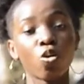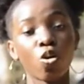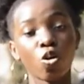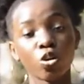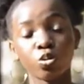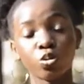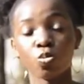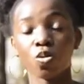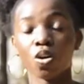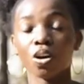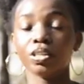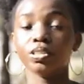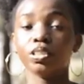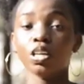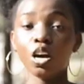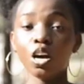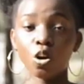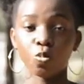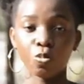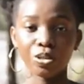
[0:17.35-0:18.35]
cold world
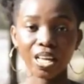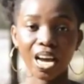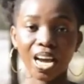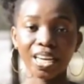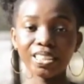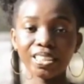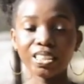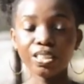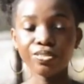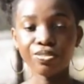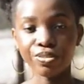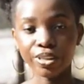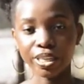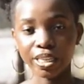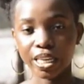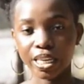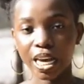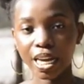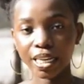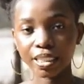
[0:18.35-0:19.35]
with icy
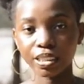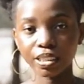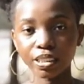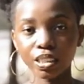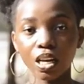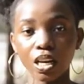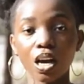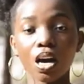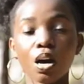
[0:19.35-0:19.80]
fingers.